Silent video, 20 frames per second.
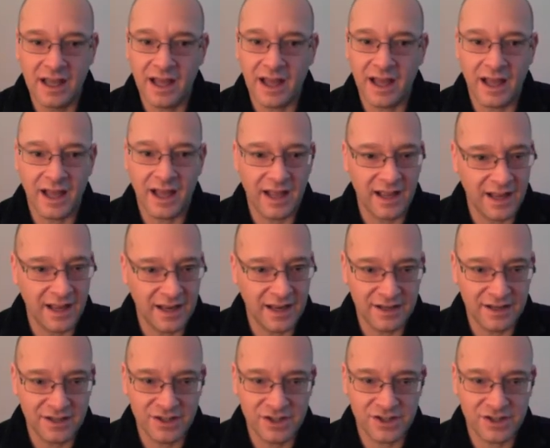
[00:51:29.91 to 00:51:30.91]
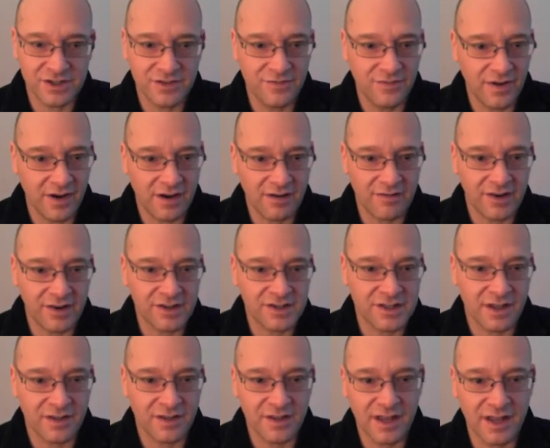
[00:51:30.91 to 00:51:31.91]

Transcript: and just various other